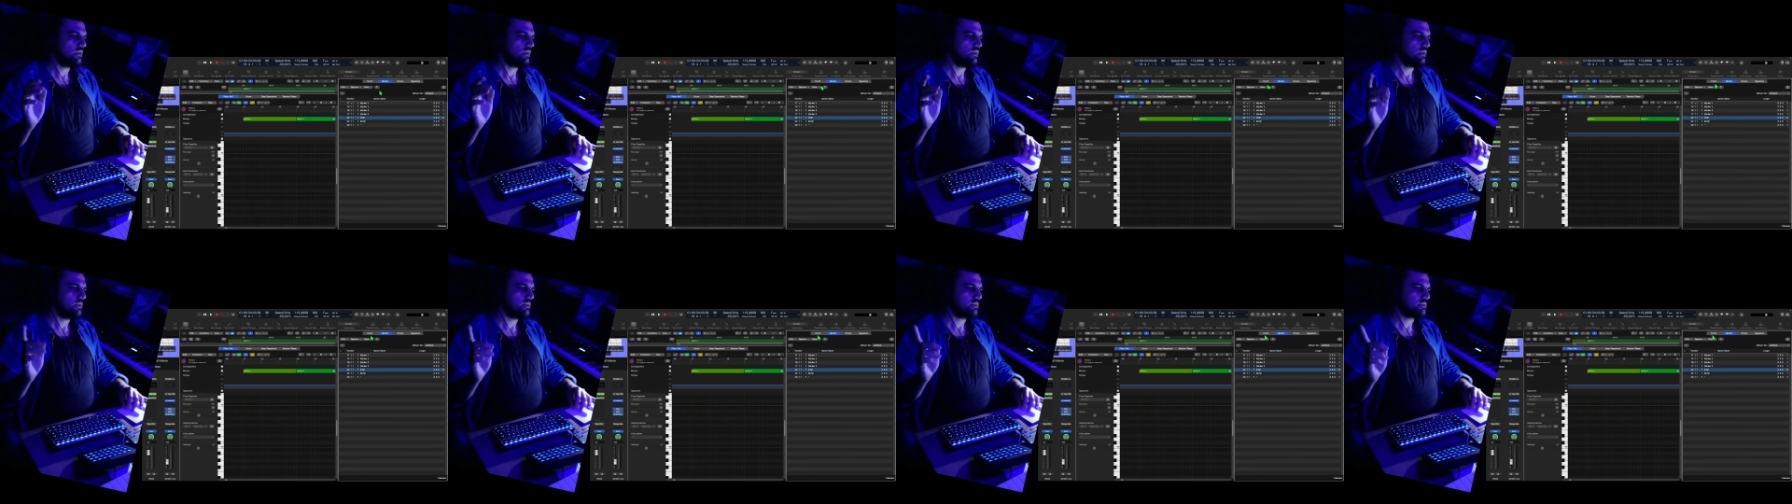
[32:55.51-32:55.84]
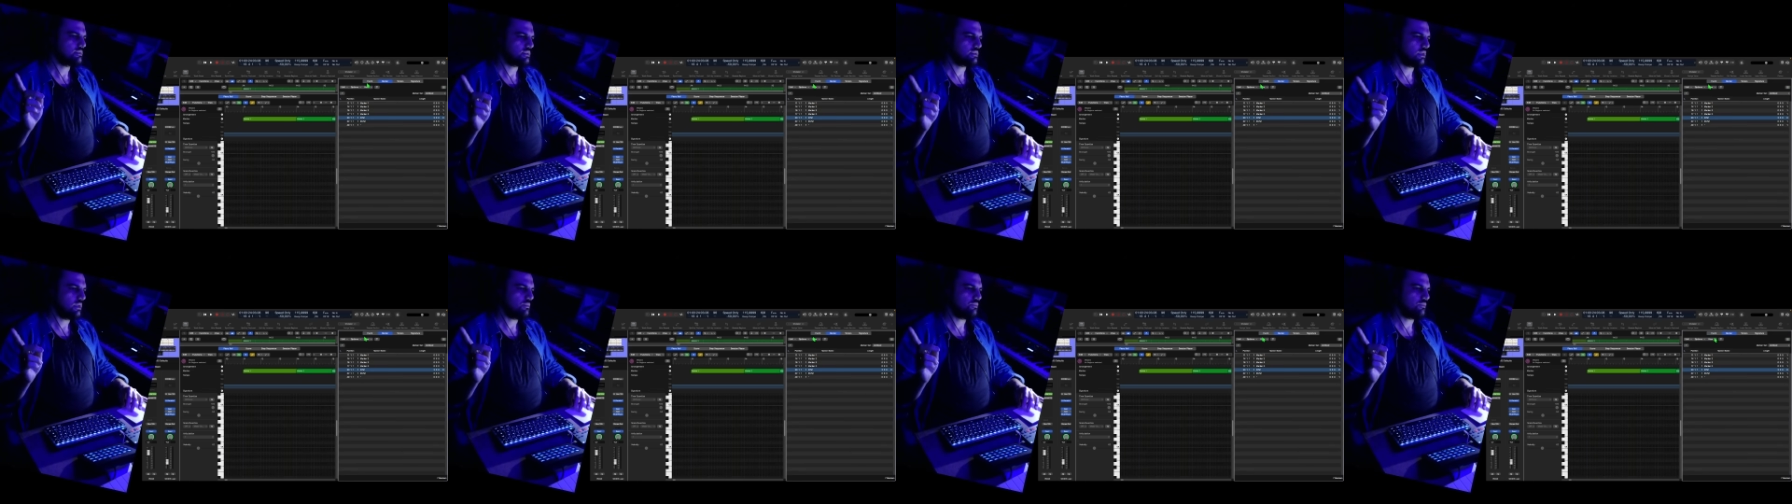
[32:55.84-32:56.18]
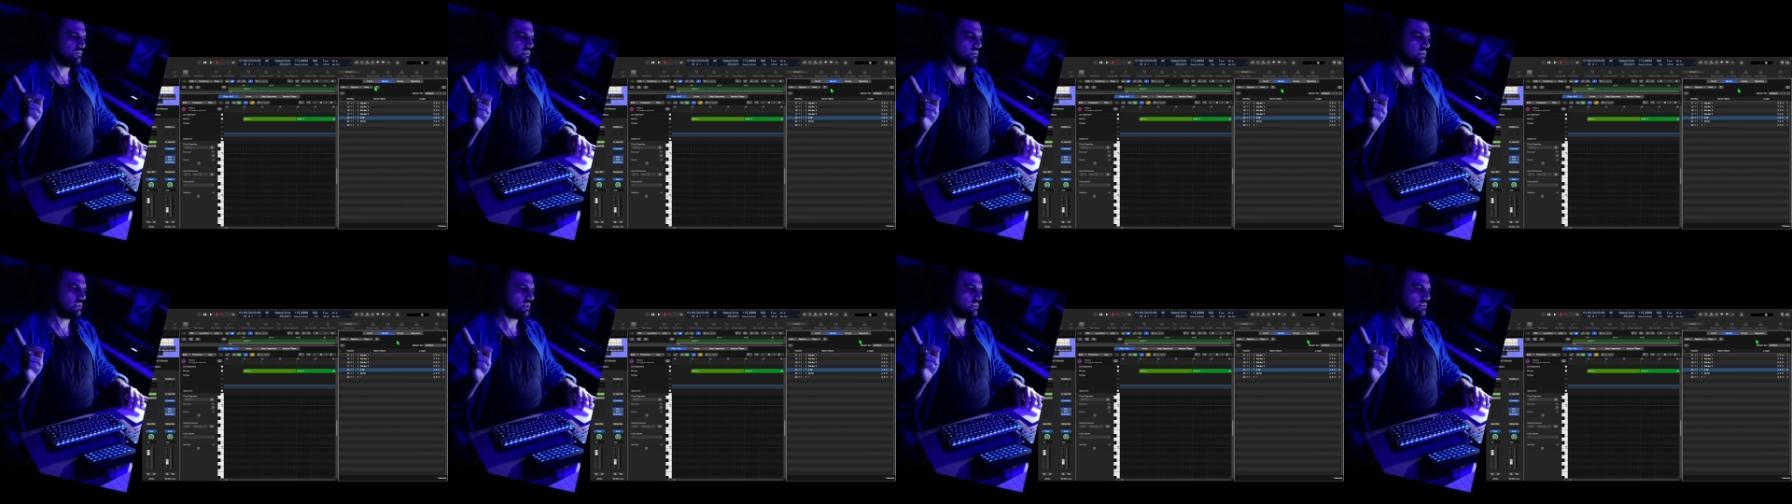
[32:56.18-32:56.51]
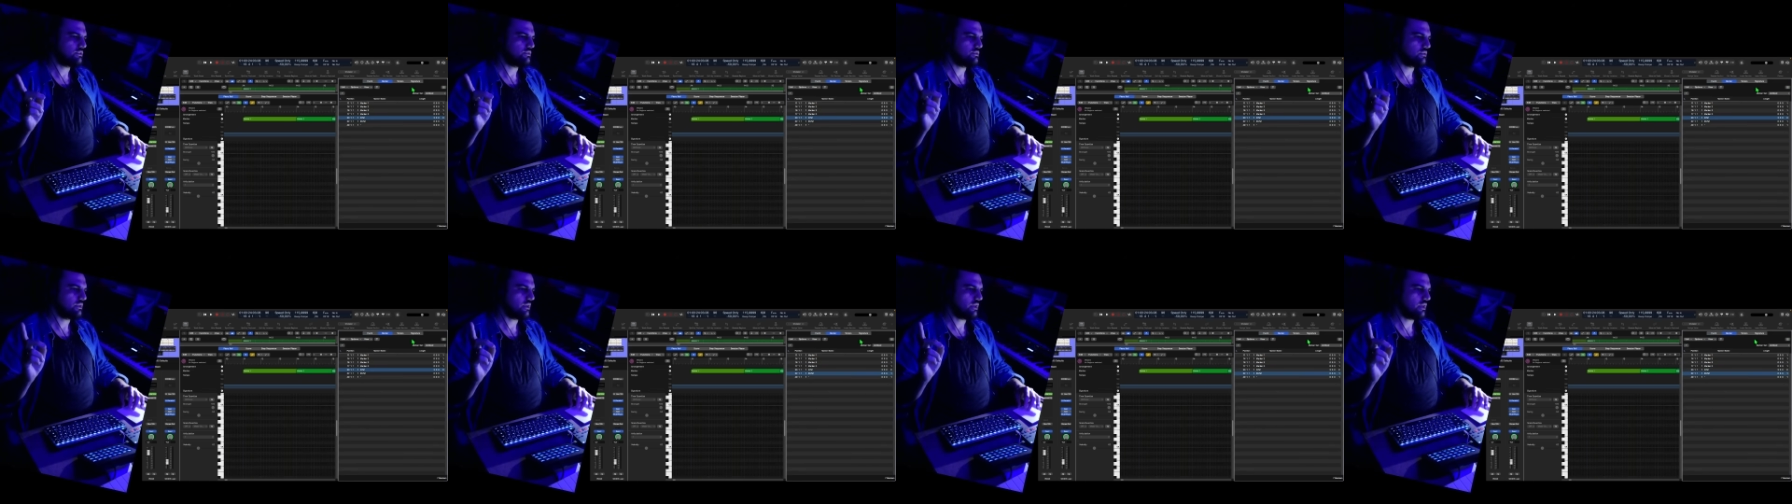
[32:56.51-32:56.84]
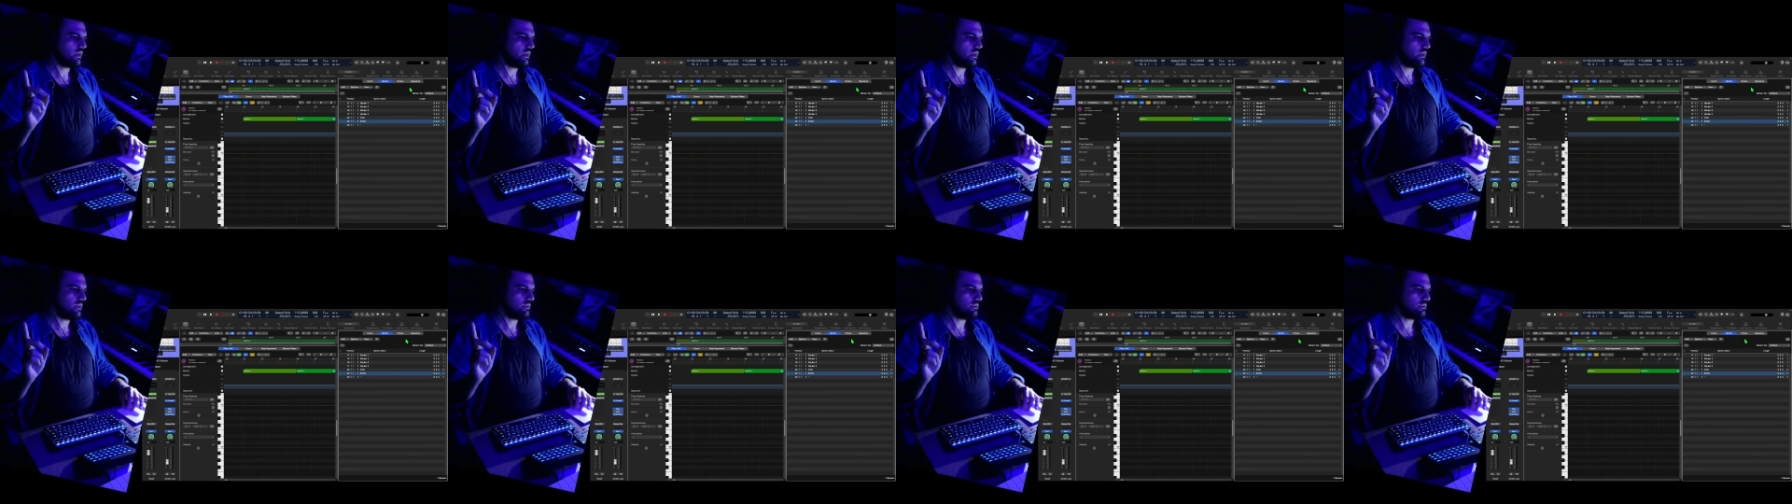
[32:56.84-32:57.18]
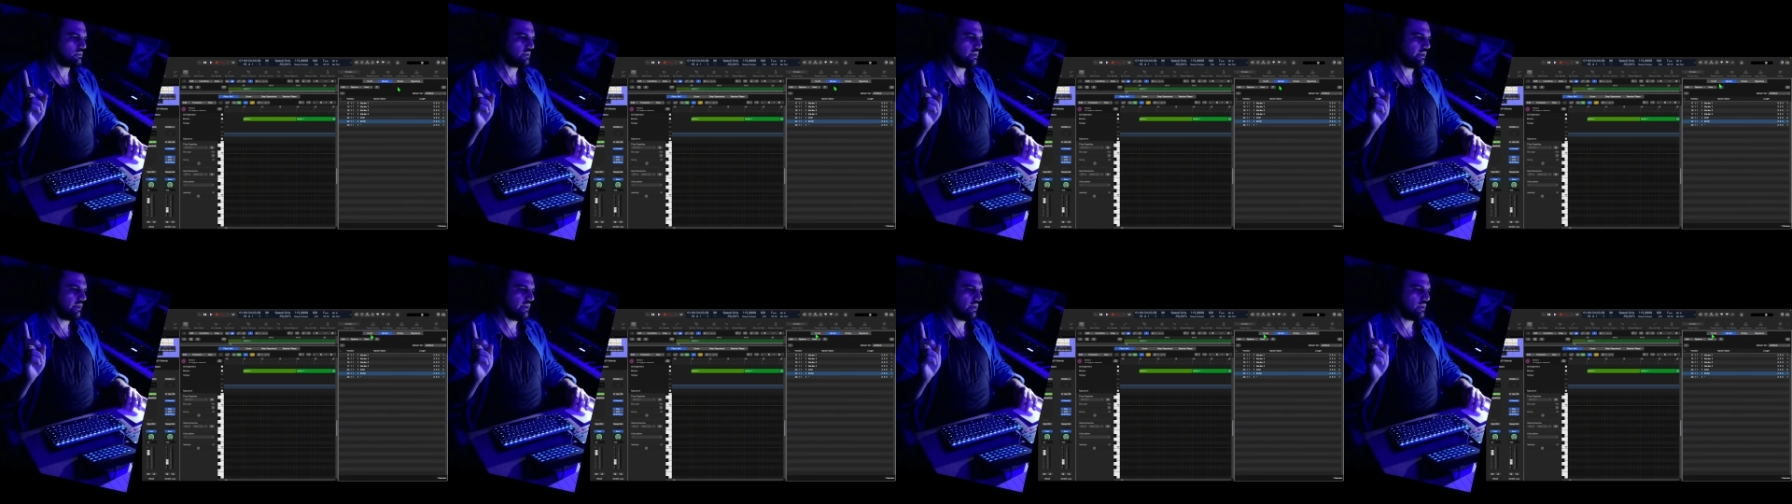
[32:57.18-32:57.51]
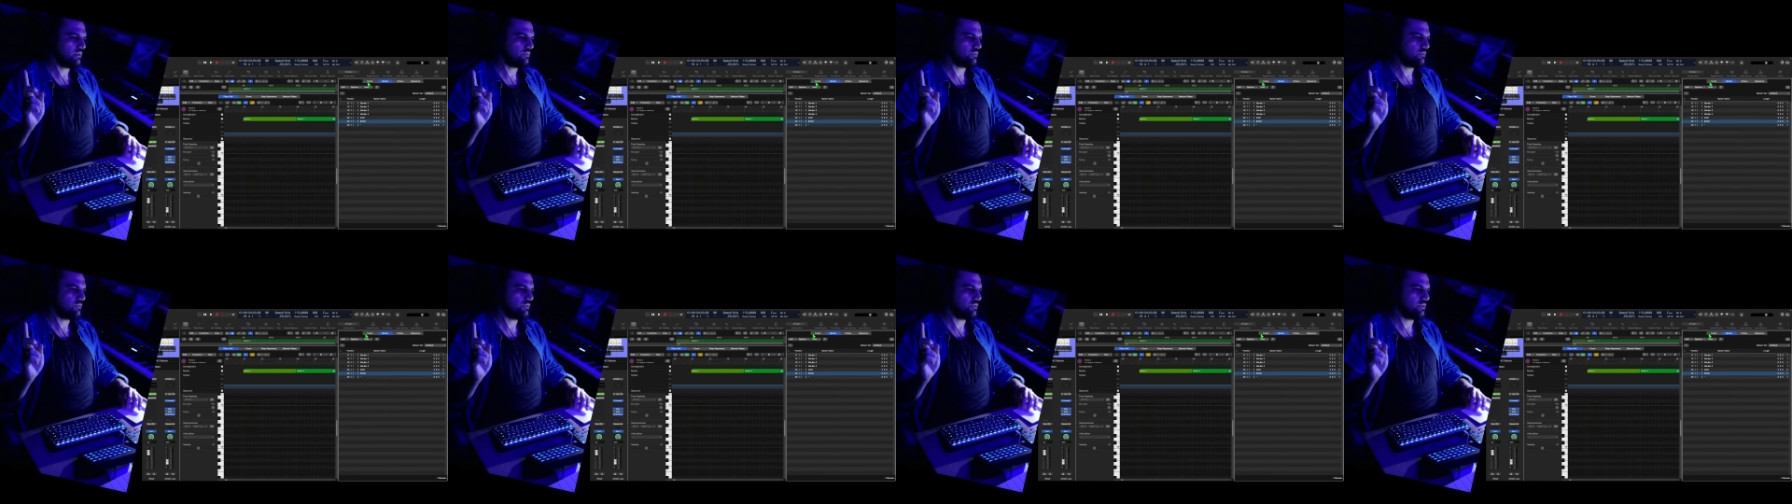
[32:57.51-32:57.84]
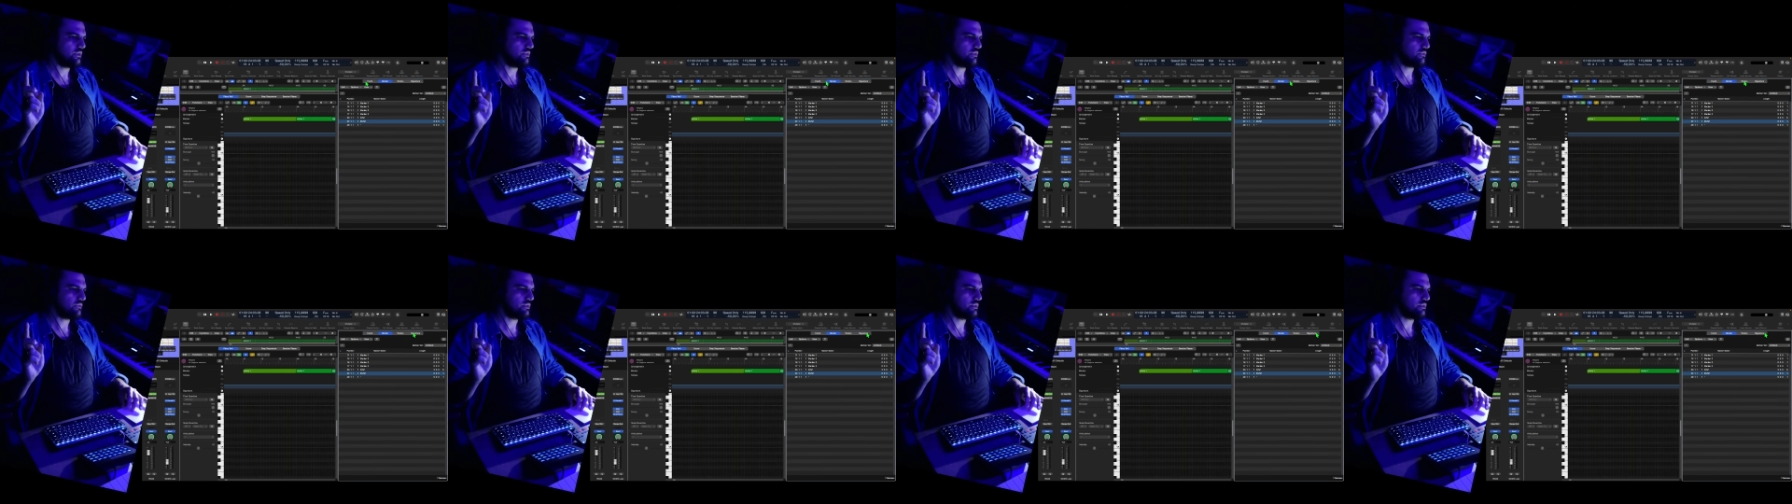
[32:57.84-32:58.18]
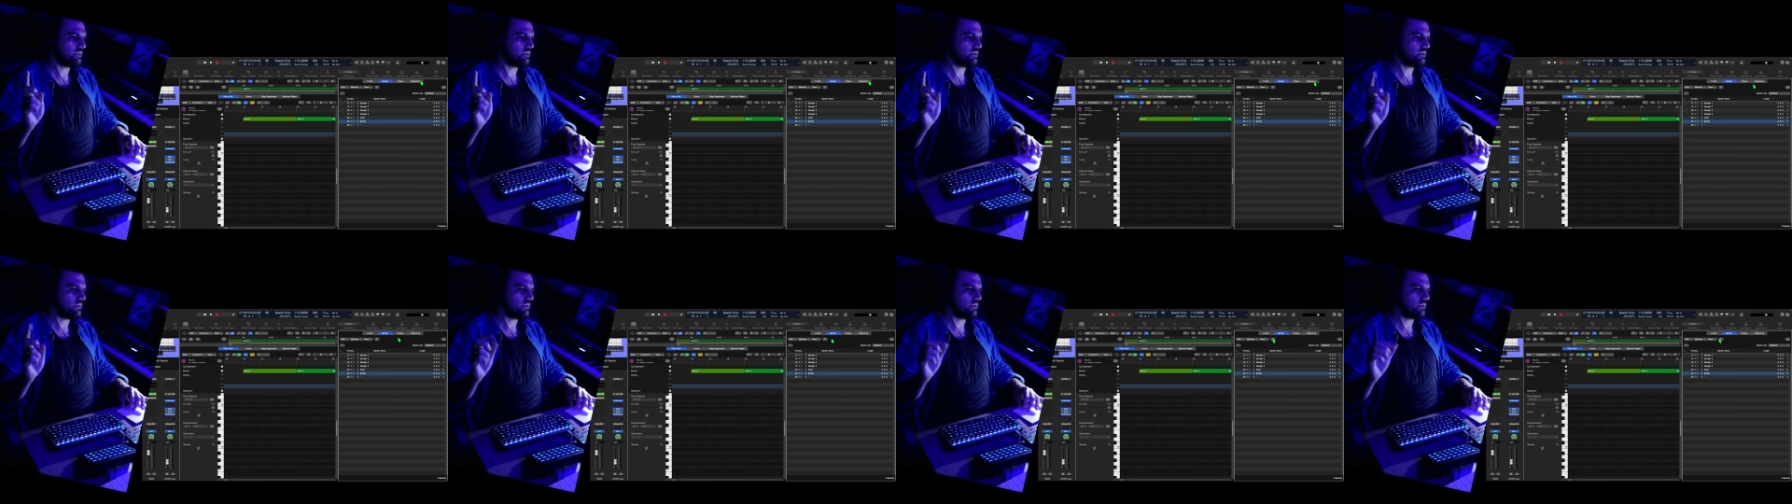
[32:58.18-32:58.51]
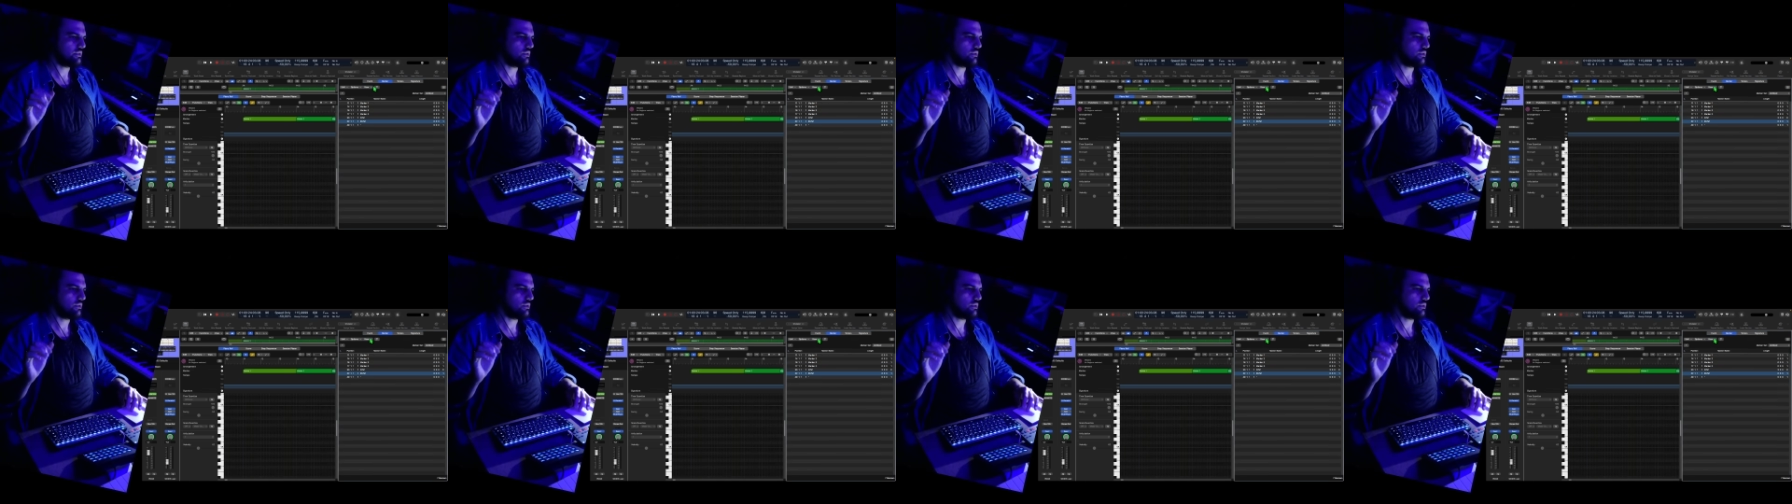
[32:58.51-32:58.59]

something that you can't have with the